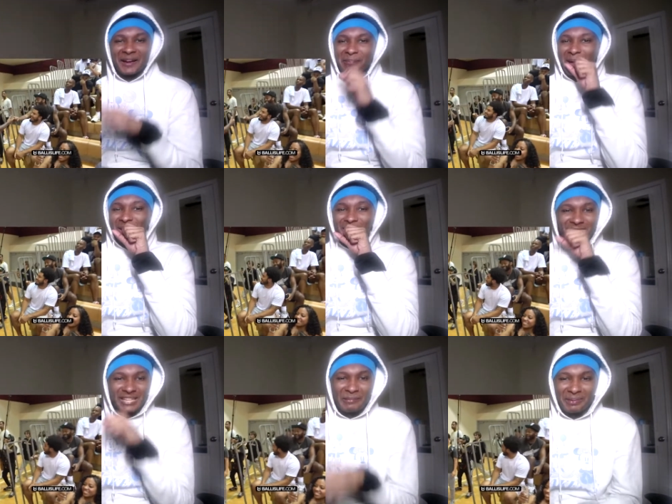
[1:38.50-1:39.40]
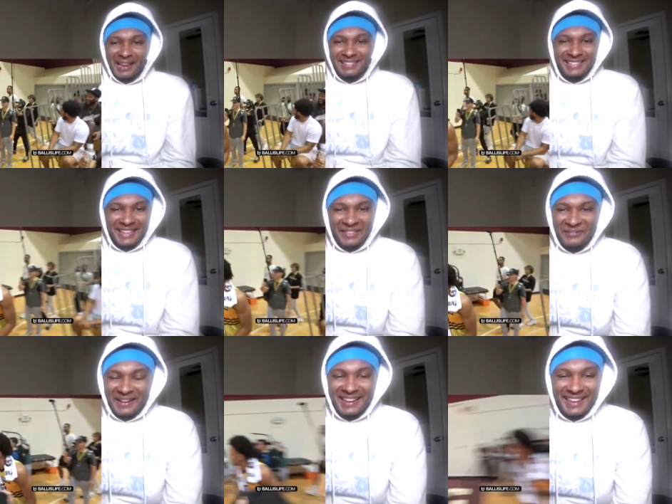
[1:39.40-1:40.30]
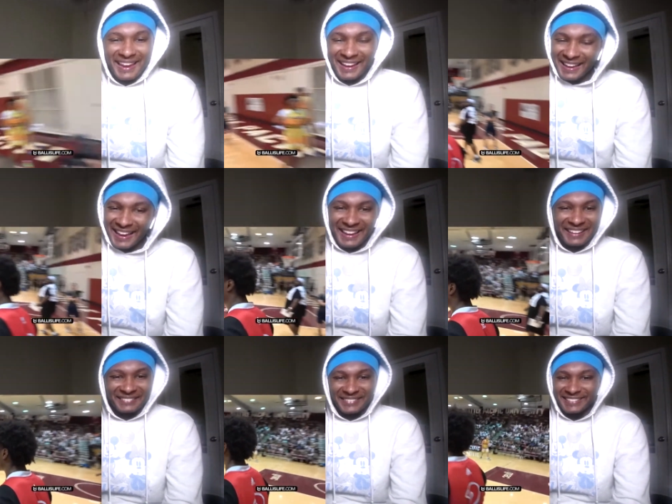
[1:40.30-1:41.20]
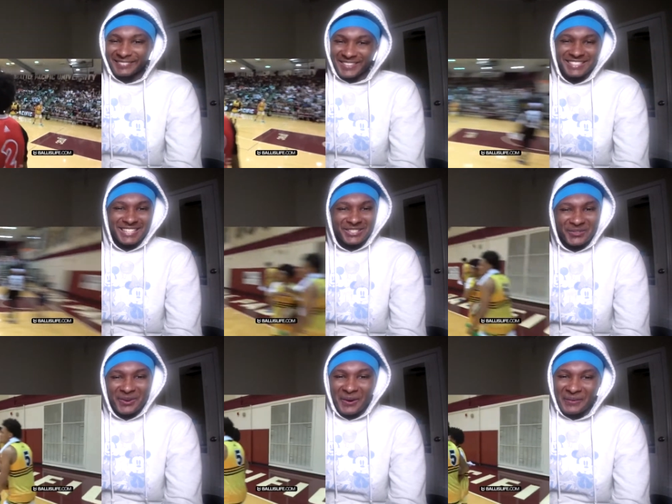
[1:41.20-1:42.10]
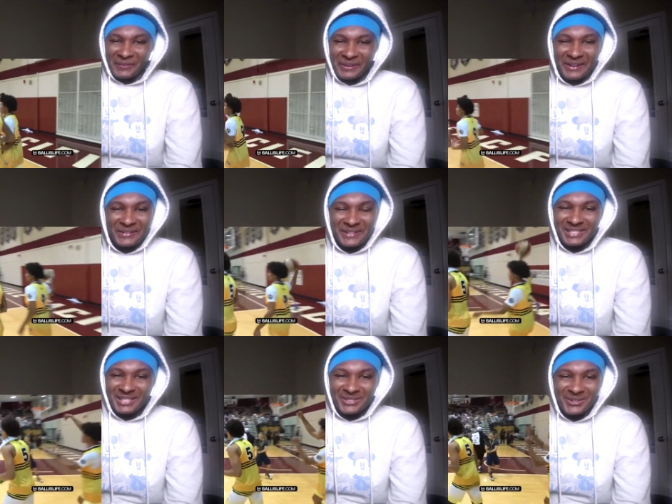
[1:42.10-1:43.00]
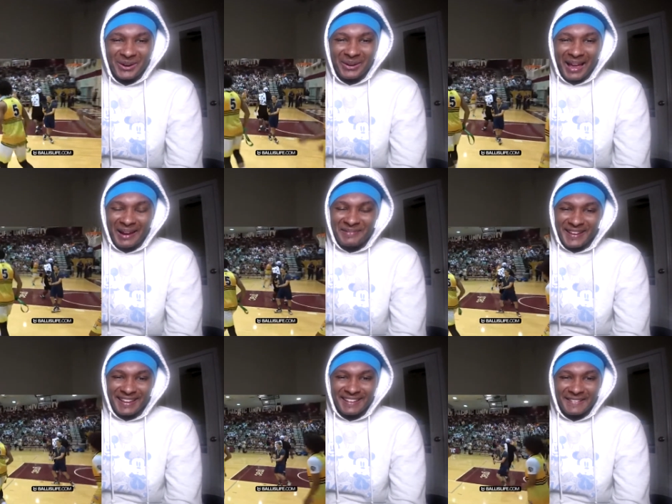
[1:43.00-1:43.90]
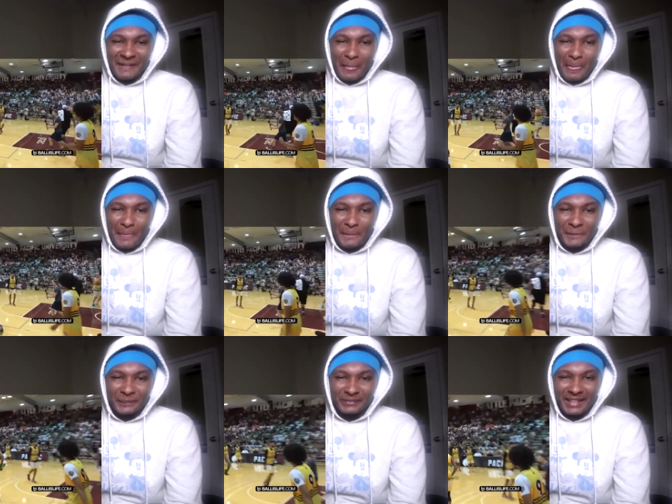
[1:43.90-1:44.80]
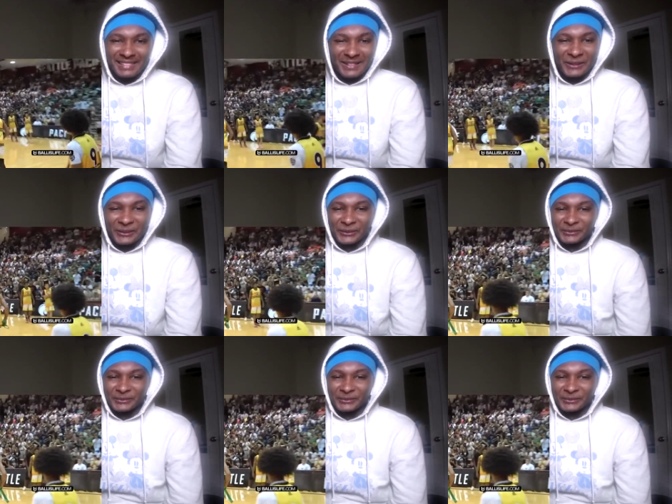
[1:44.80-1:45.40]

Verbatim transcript: Paolo and Chet play together, man. Like, hey, what's the duo? What's the duo like, man? Let's go.